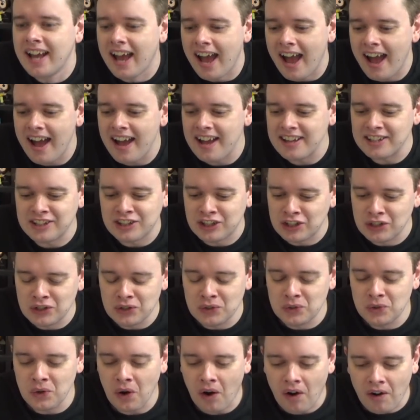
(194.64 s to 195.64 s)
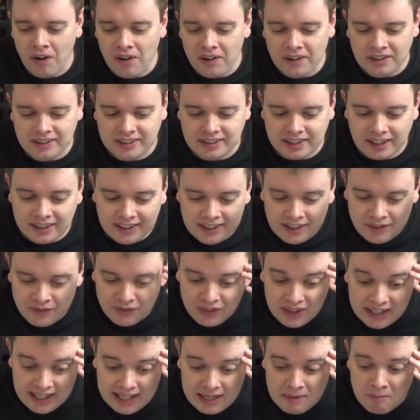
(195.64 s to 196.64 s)
uh, you are kind of
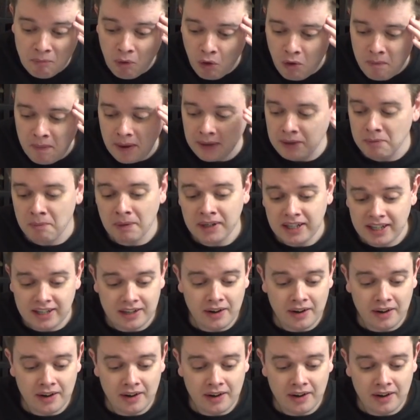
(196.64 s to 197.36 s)
thinking more about the money.